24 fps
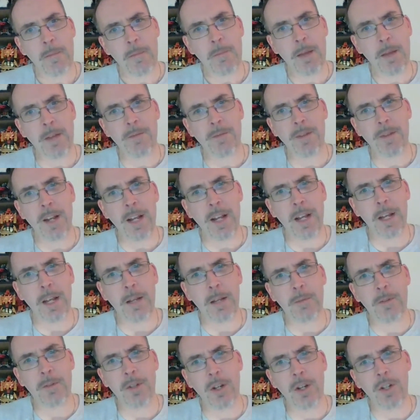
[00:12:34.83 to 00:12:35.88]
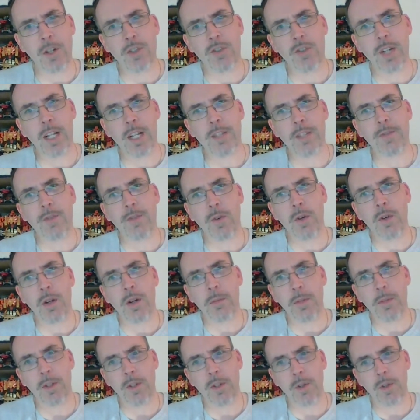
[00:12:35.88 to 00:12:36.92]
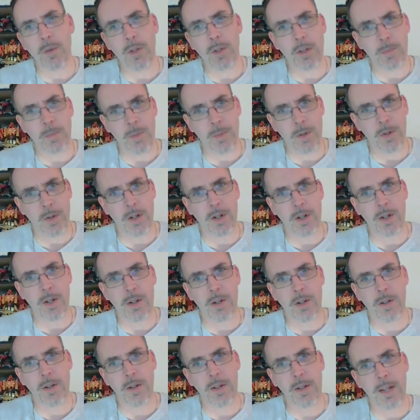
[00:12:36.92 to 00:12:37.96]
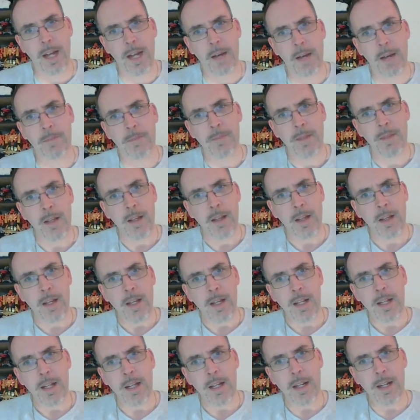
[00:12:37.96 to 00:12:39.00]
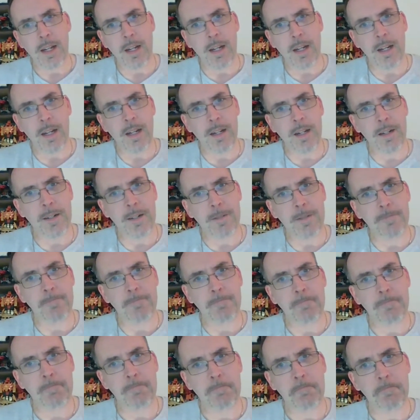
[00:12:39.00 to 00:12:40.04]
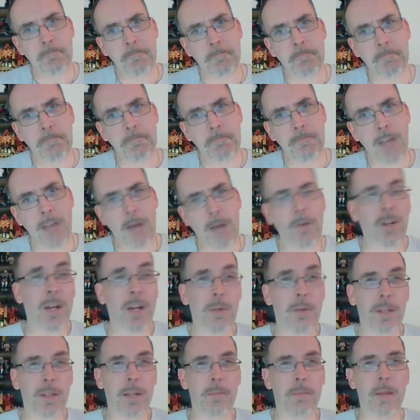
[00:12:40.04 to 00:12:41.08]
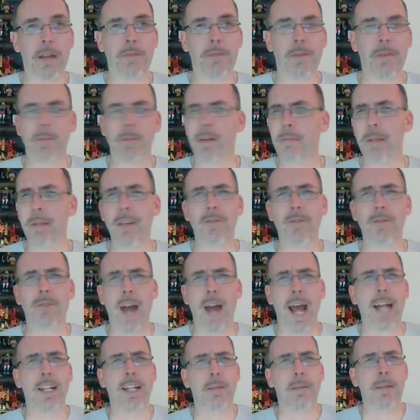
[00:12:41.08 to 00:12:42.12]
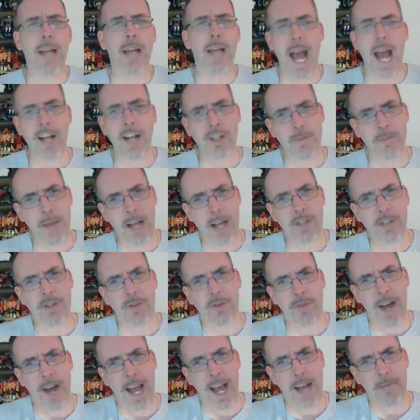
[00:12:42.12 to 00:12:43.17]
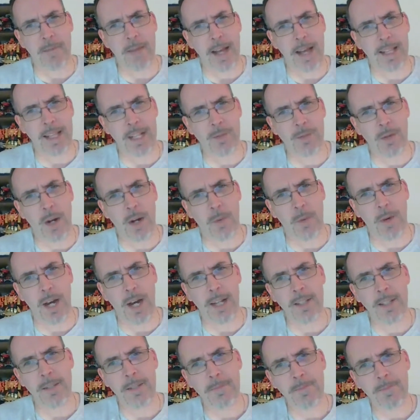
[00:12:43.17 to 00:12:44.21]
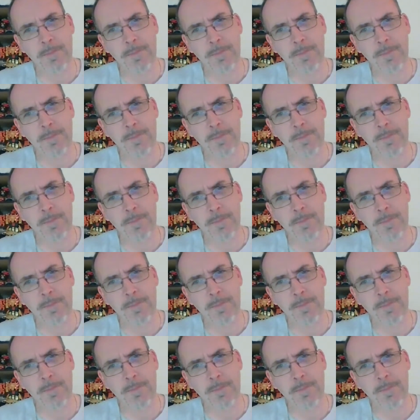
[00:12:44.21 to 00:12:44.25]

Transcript: Mainframe does transform into a computer. Yeah. I'm okay with getting mainframe. Give me a rad. Give me an Action Master rad, man. That's what I want.